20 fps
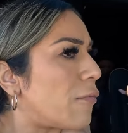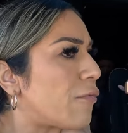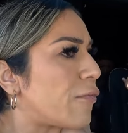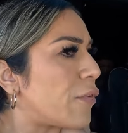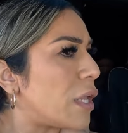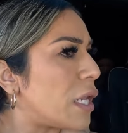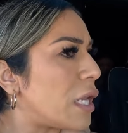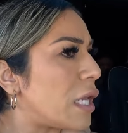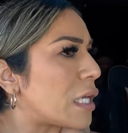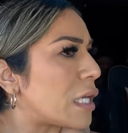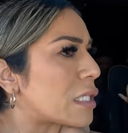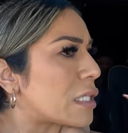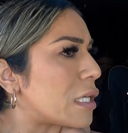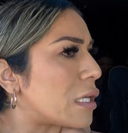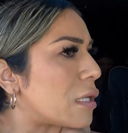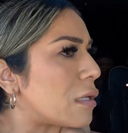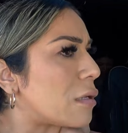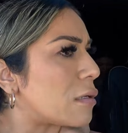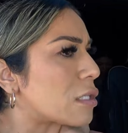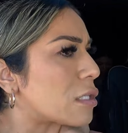Phoenix
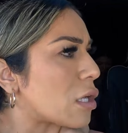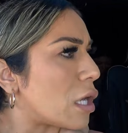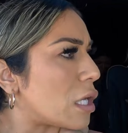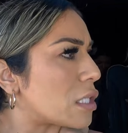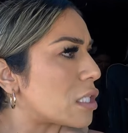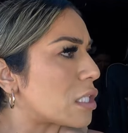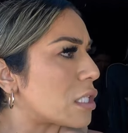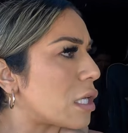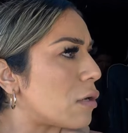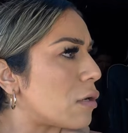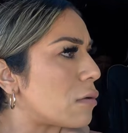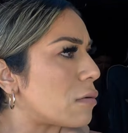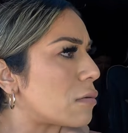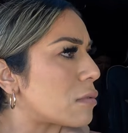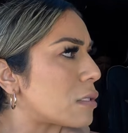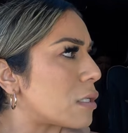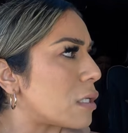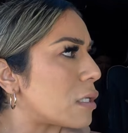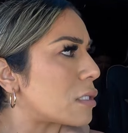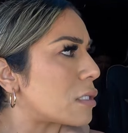and Scottsdale.
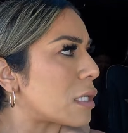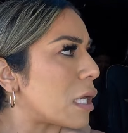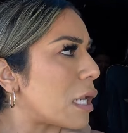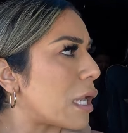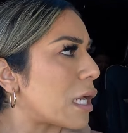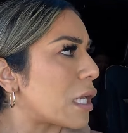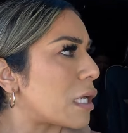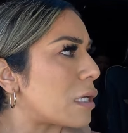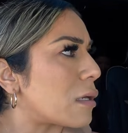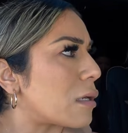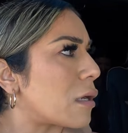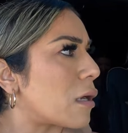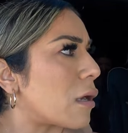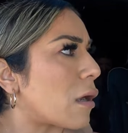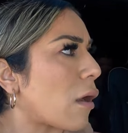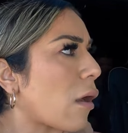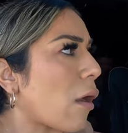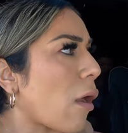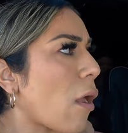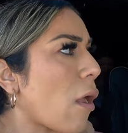Is that like city,
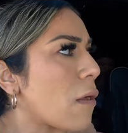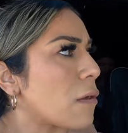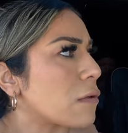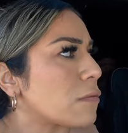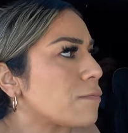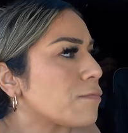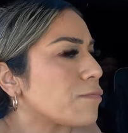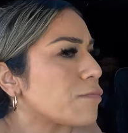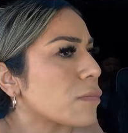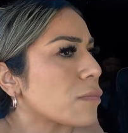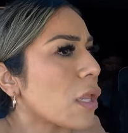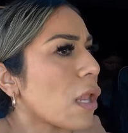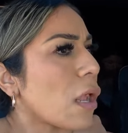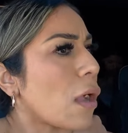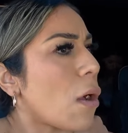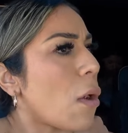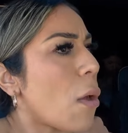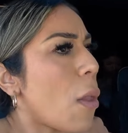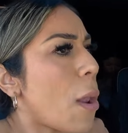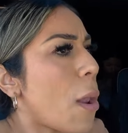and Scottsdale is
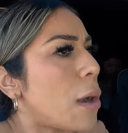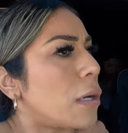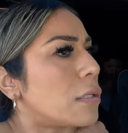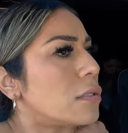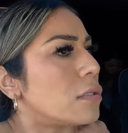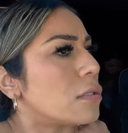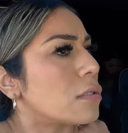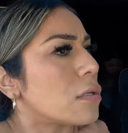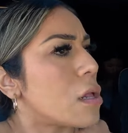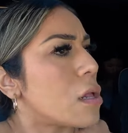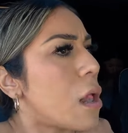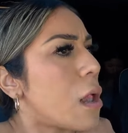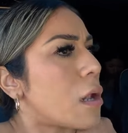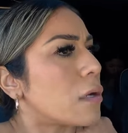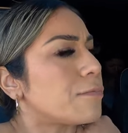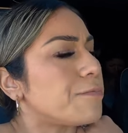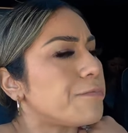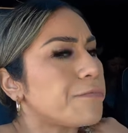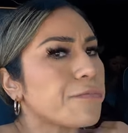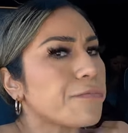just like
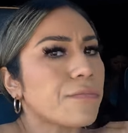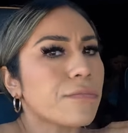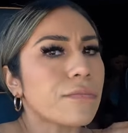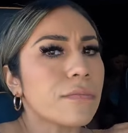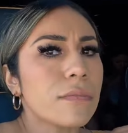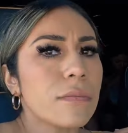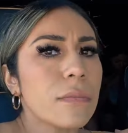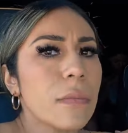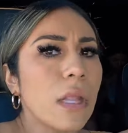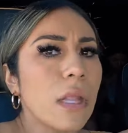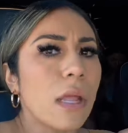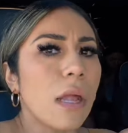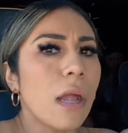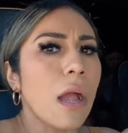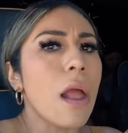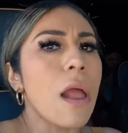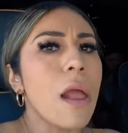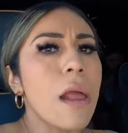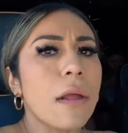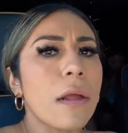an area
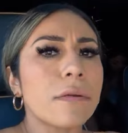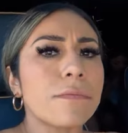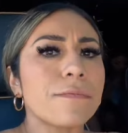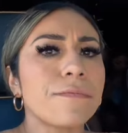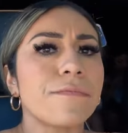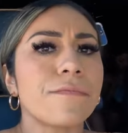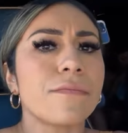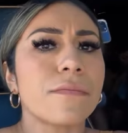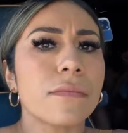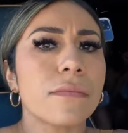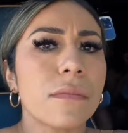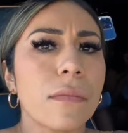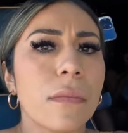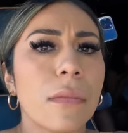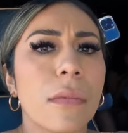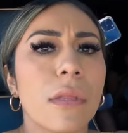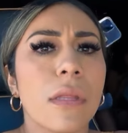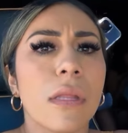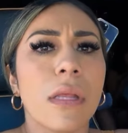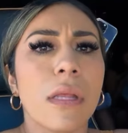in Phoenix, Arizona.